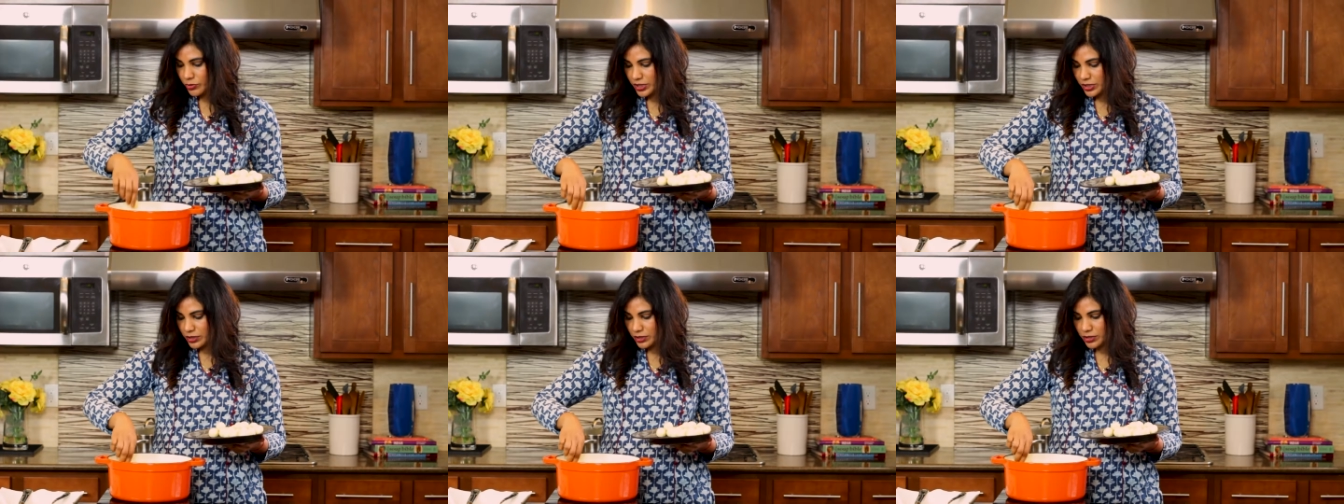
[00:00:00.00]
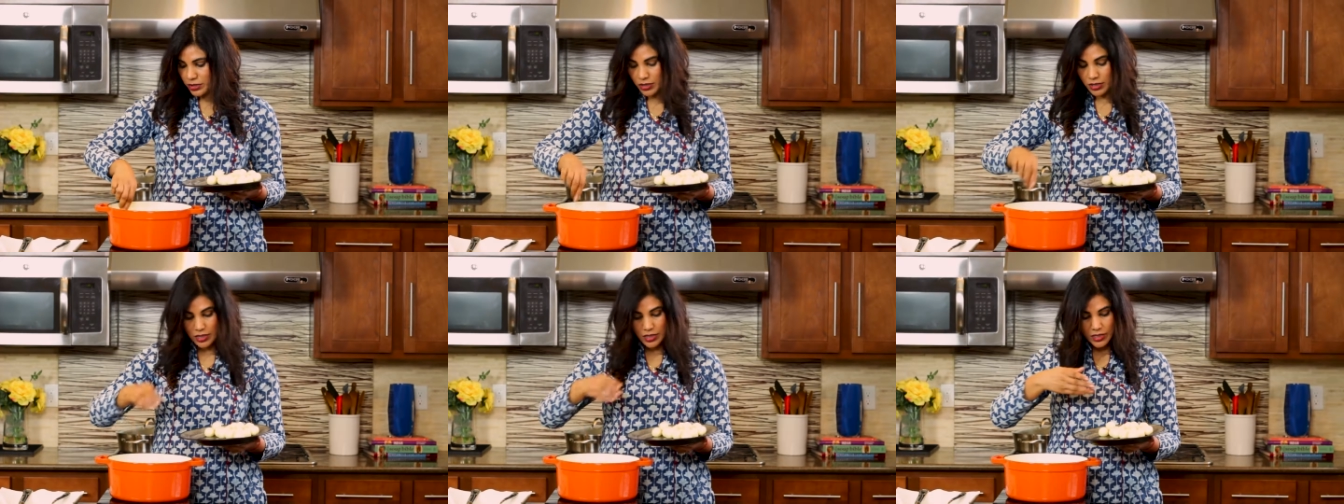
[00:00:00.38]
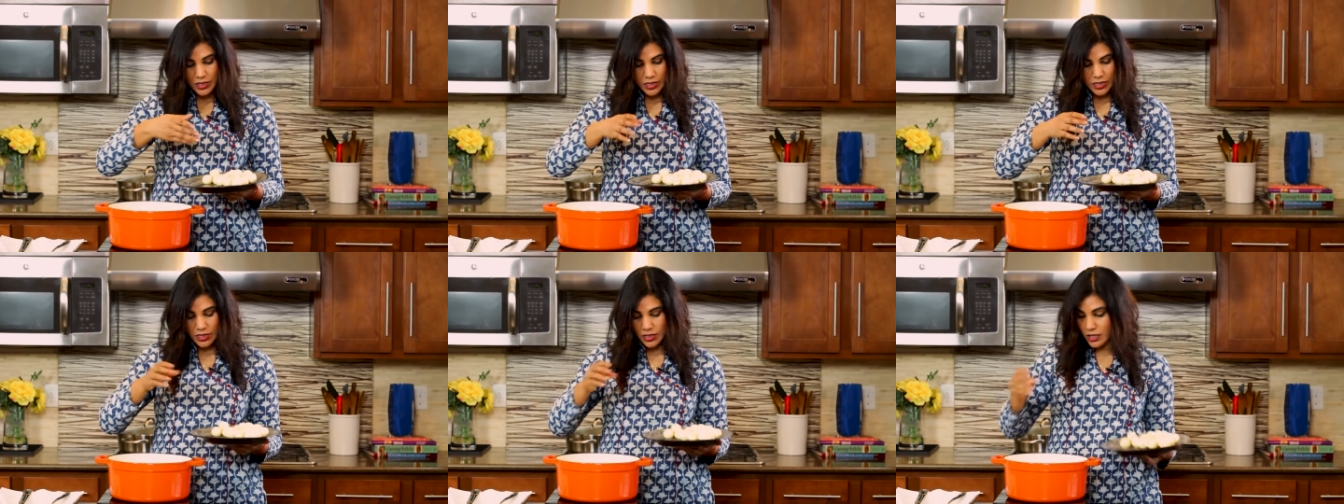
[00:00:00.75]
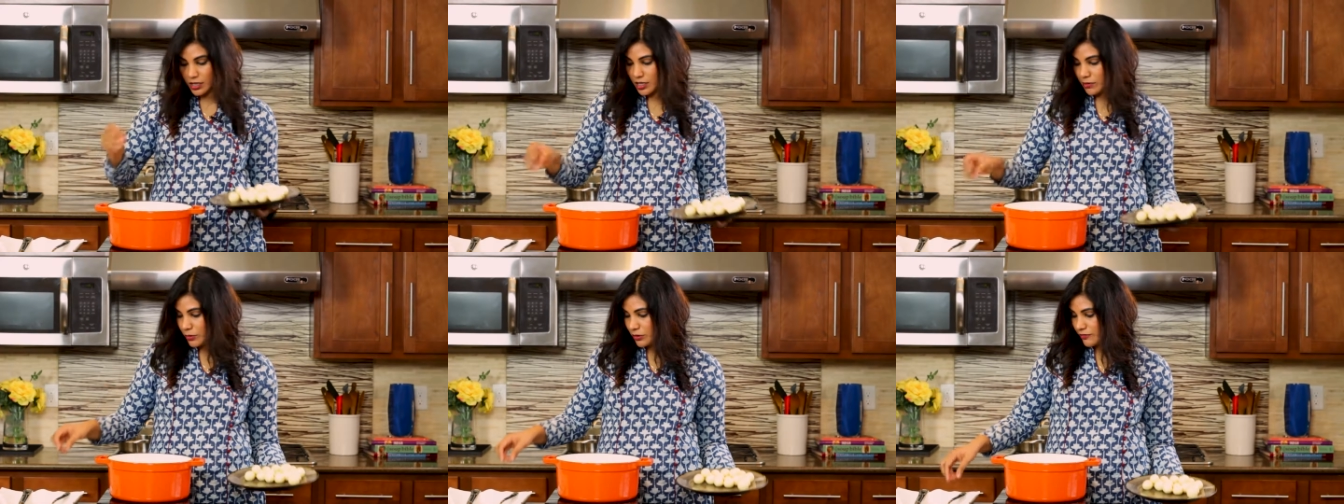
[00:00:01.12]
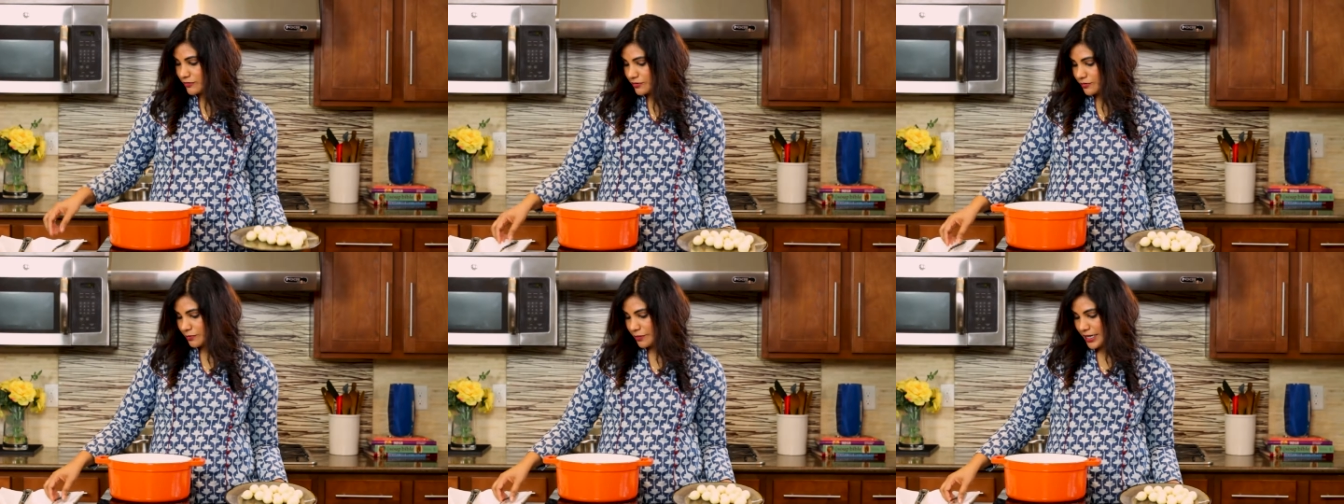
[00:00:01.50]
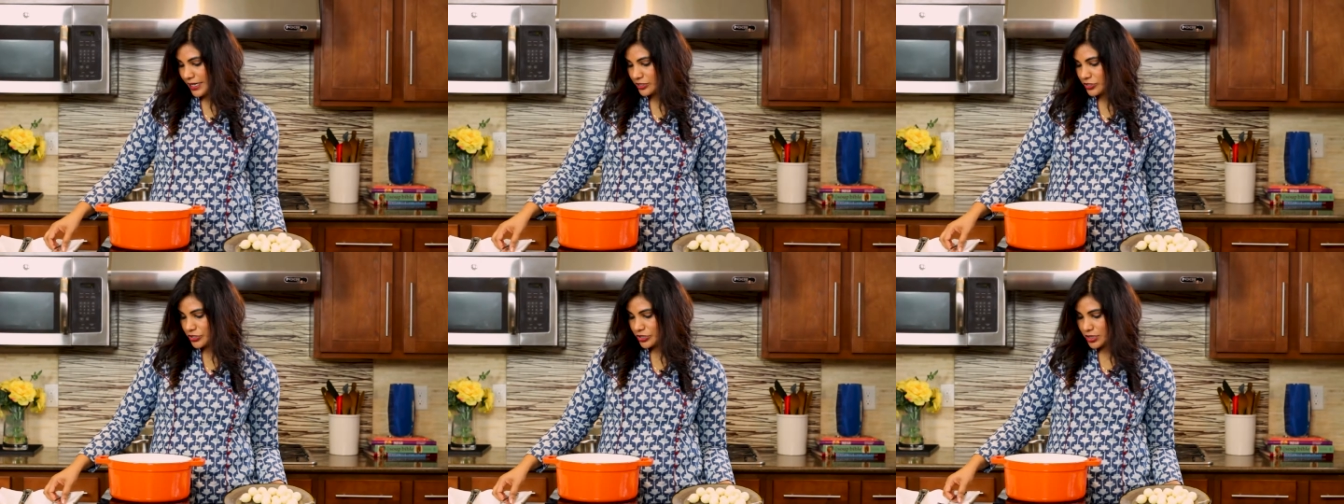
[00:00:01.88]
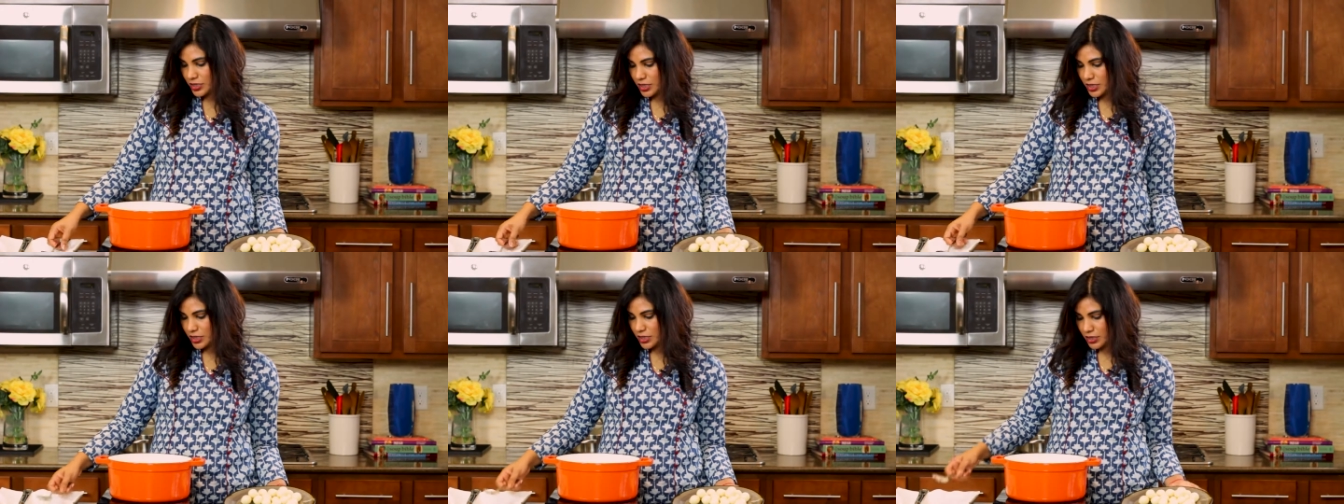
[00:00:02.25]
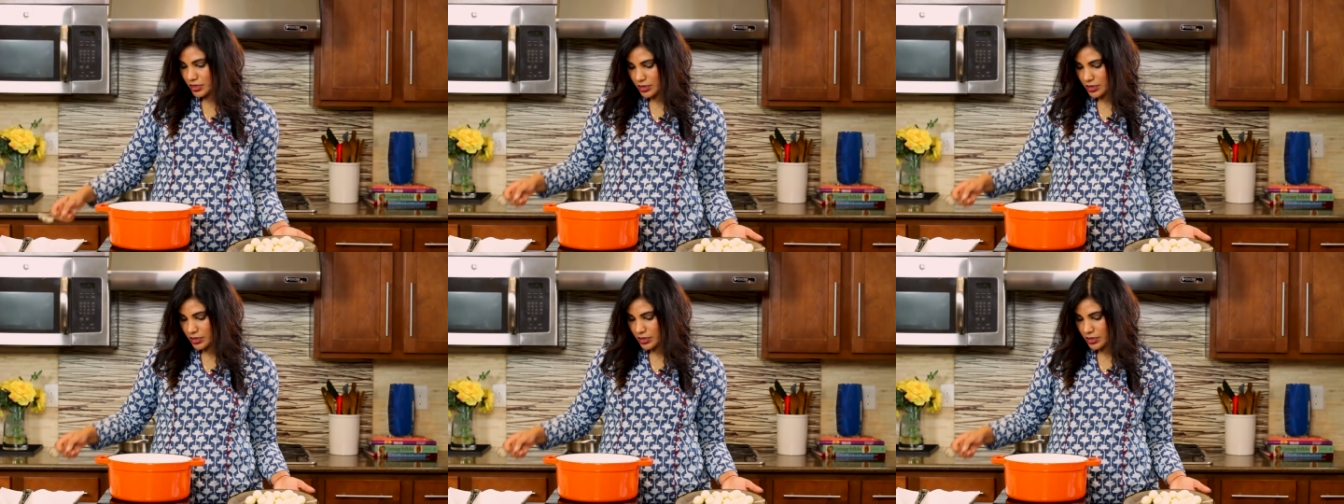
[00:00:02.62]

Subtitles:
we could cook this in a couple of batches.